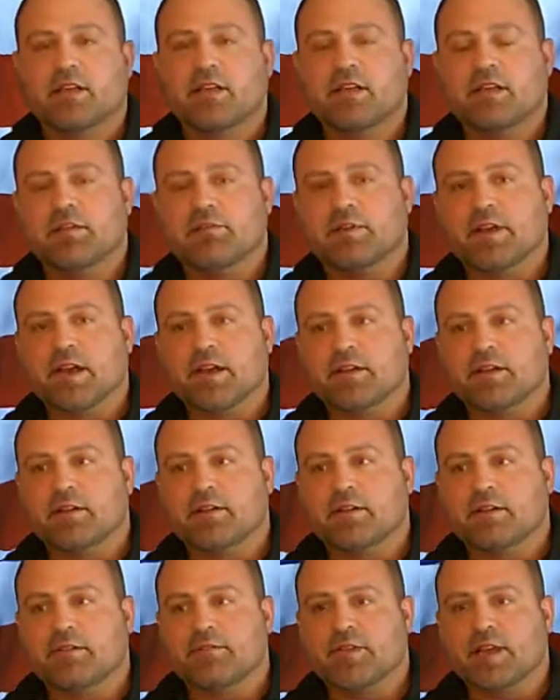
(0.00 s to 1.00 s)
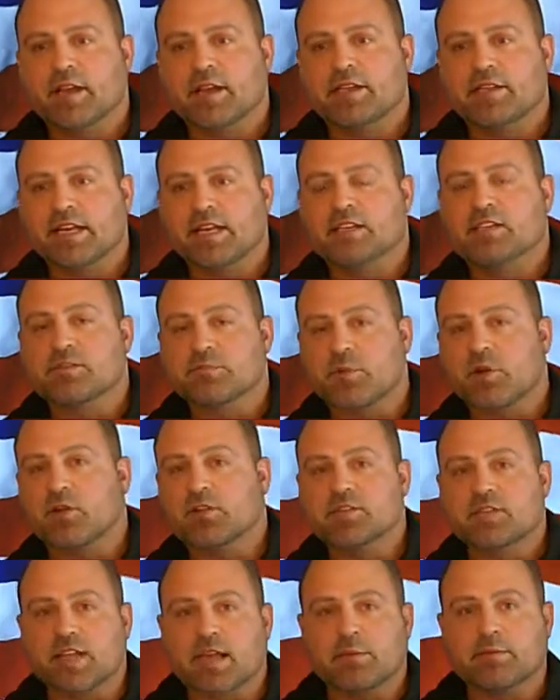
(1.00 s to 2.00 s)
You've got to take small
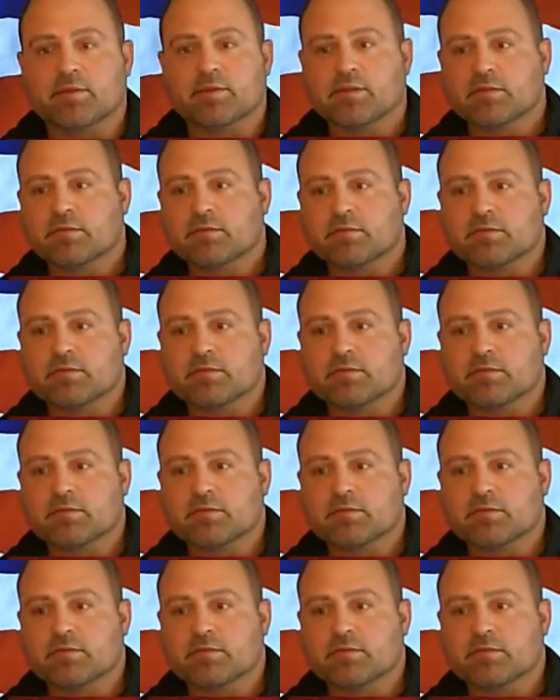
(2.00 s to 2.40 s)
steps,